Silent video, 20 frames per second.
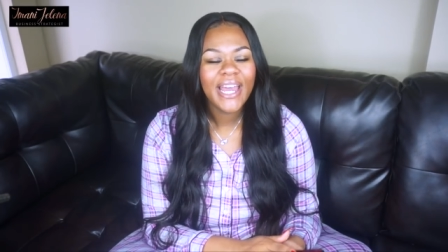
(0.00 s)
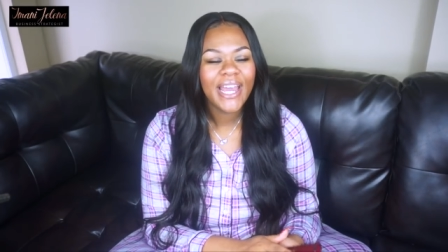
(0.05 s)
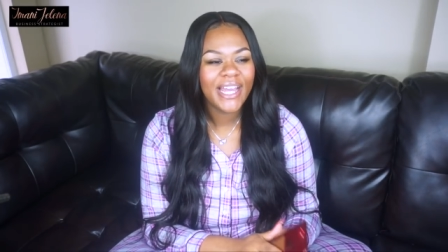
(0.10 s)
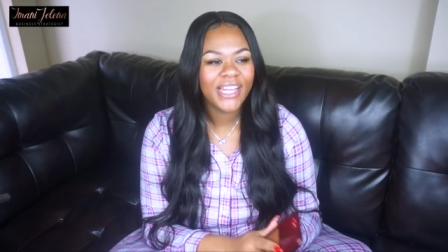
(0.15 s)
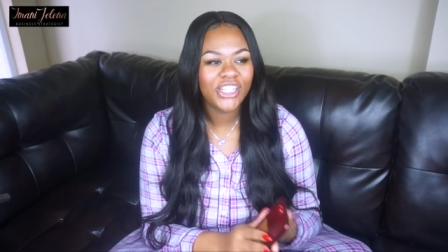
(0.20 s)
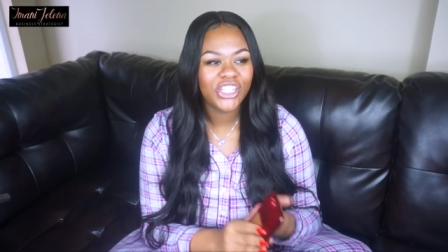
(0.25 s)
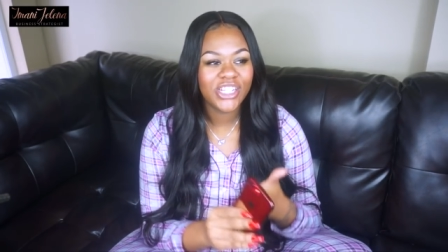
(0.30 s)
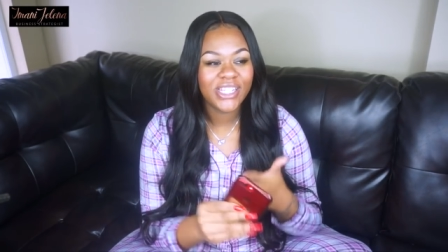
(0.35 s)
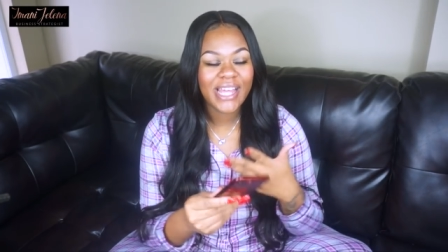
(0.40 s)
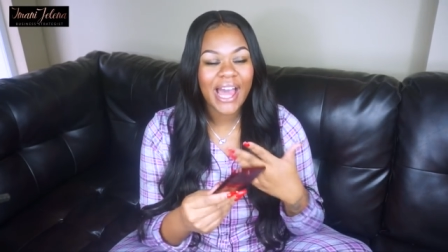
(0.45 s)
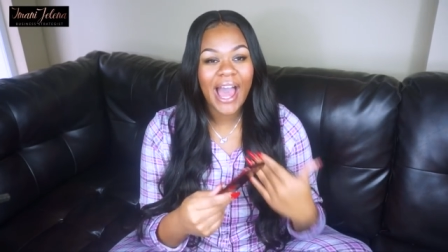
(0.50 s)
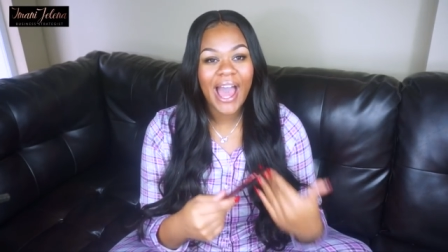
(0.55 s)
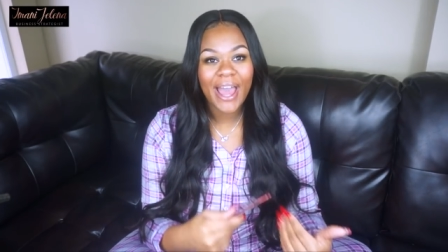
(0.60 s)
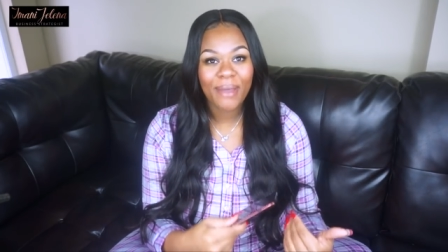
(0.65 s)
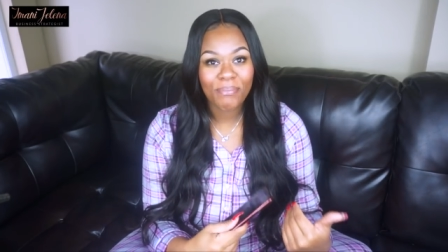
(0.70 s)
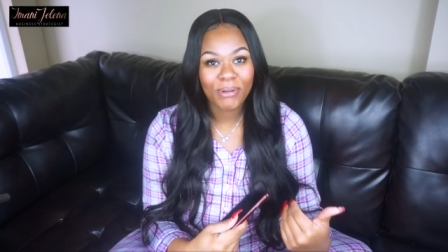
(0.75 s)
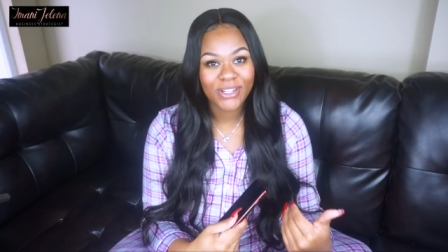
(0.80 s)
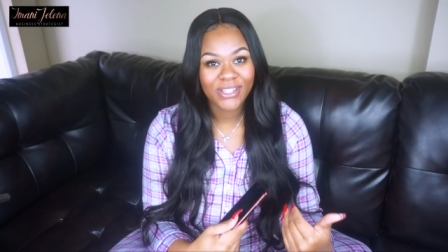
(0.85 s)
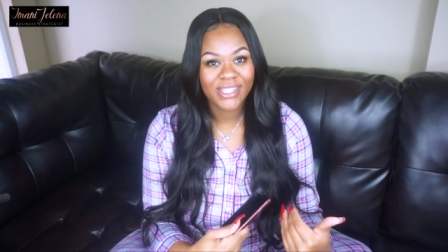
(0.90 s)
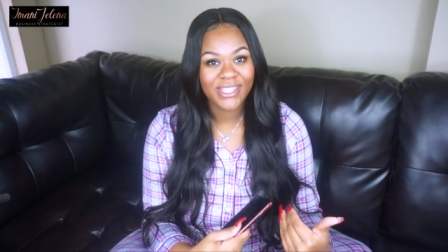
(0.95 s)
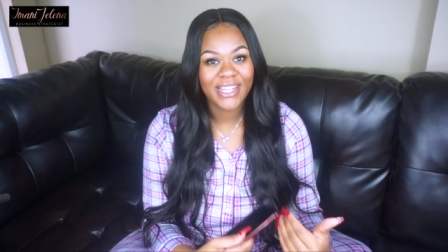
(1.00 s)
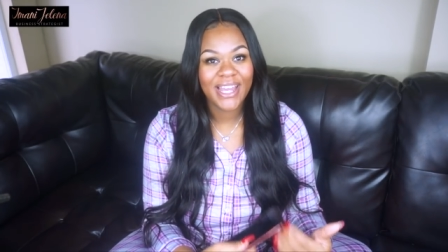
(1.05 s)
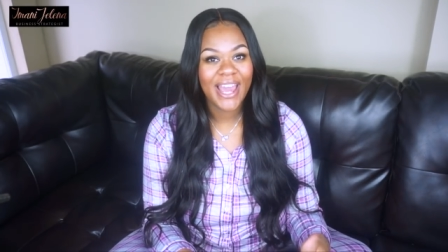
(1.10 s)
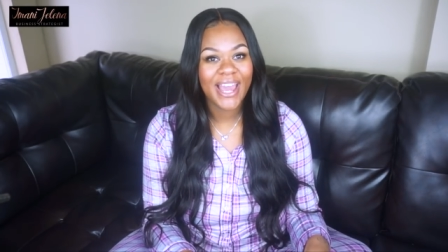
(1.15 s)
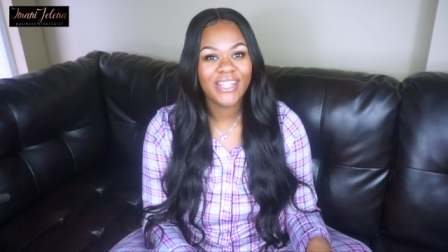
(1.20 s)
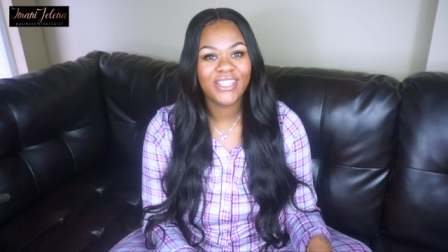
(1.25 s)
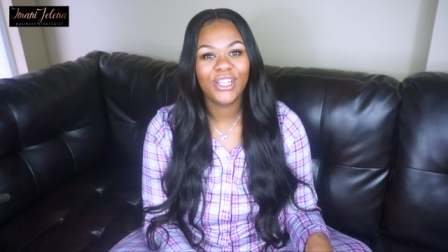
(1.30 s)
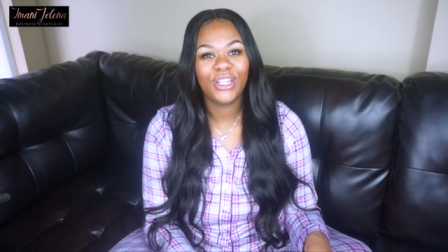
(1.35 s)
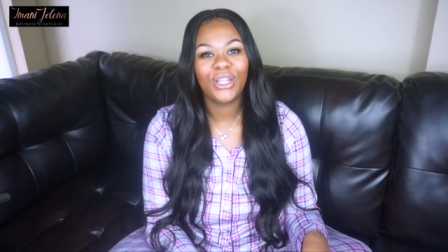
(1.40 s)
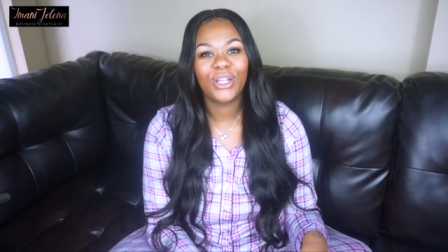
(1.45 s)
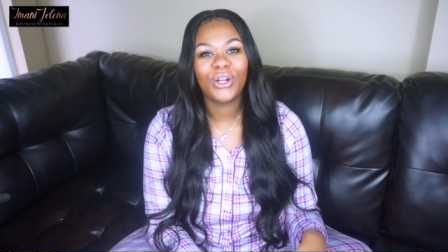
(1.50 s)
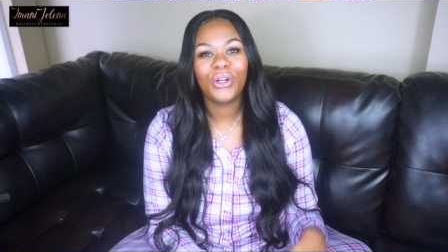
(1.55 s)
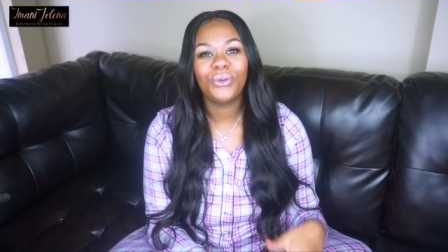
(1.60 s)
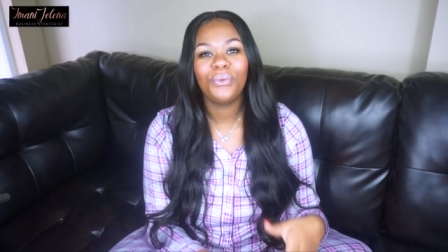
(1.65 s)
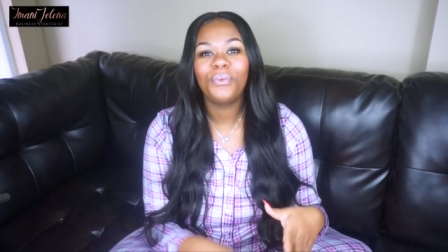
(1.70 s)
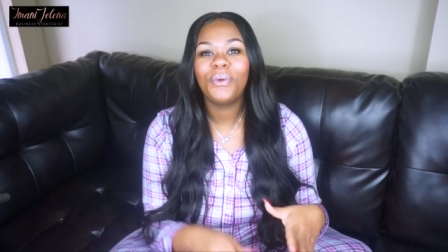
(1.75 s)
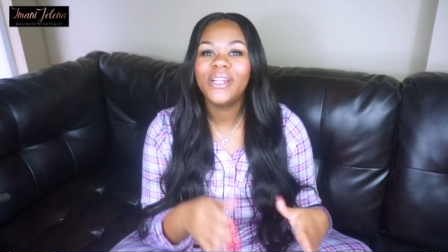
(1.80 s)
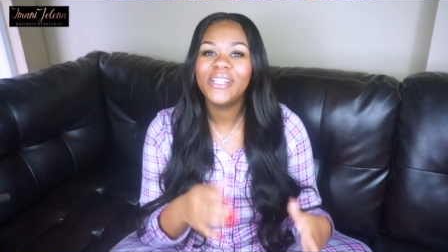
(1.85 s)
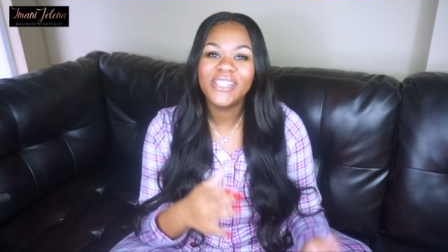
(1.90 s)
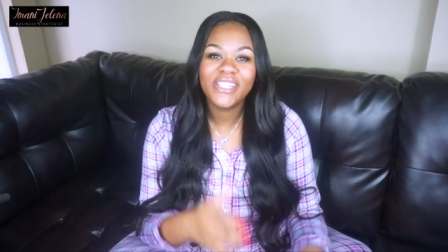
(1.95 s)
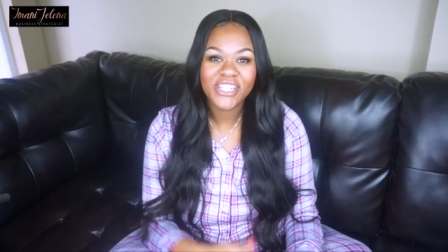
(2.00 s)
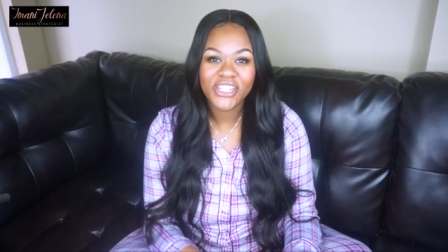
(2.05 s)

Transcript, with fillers: It's just I personally had to learn when